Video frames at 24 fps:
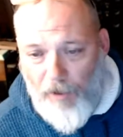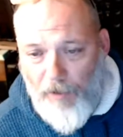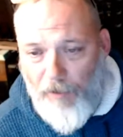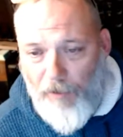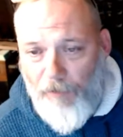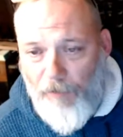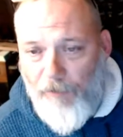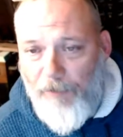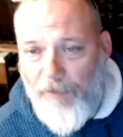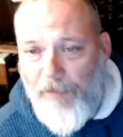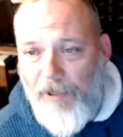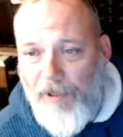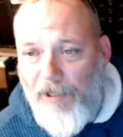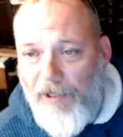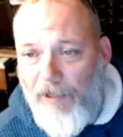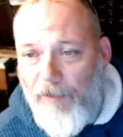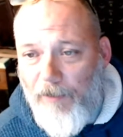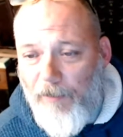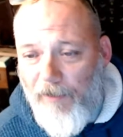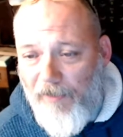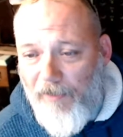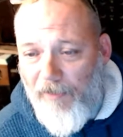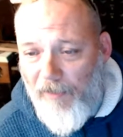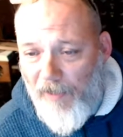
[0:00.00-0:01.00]
home
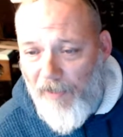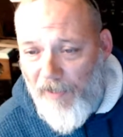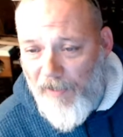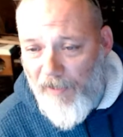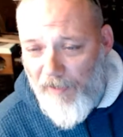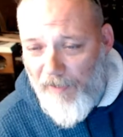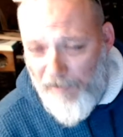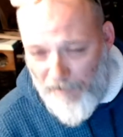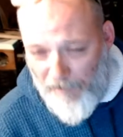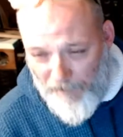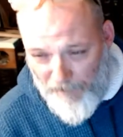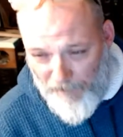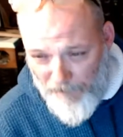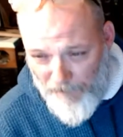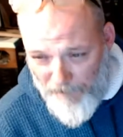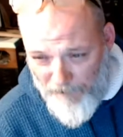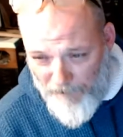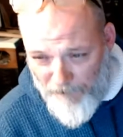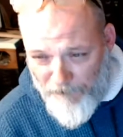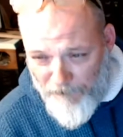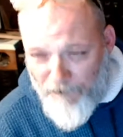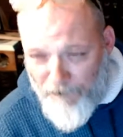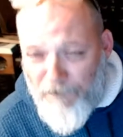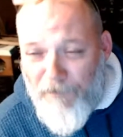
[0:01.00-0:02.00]
here with a
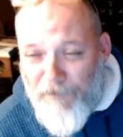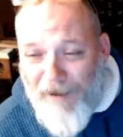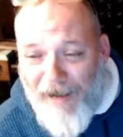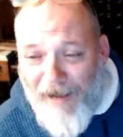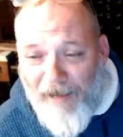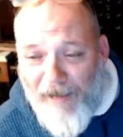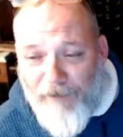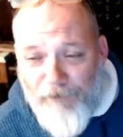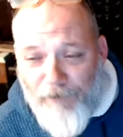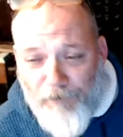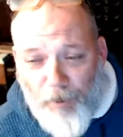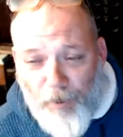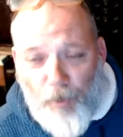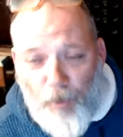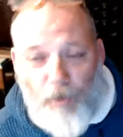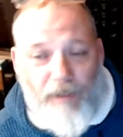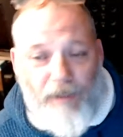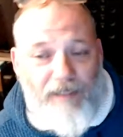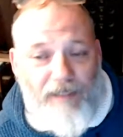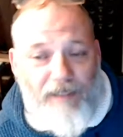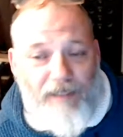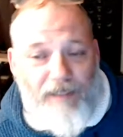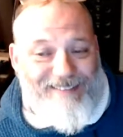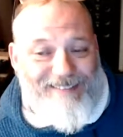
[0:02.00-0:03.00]

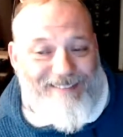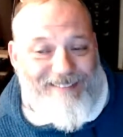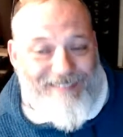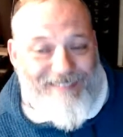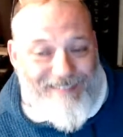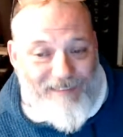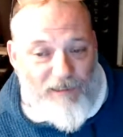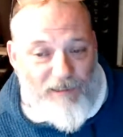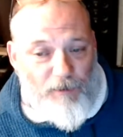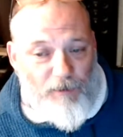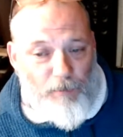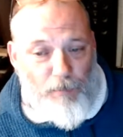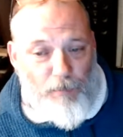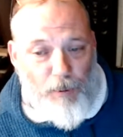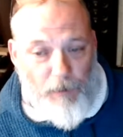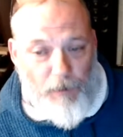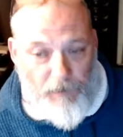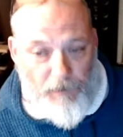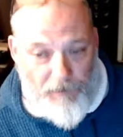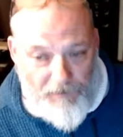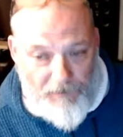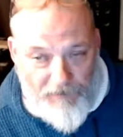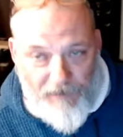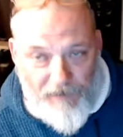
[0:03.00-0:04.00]

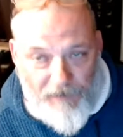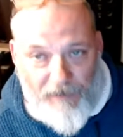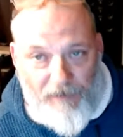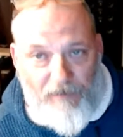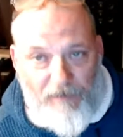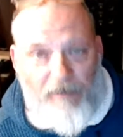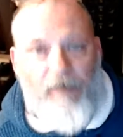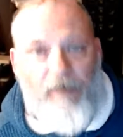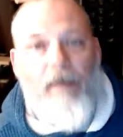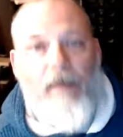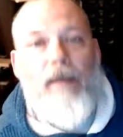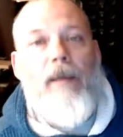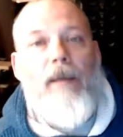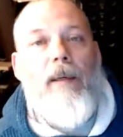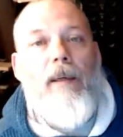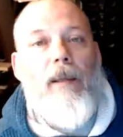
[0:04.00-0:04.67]
5.6%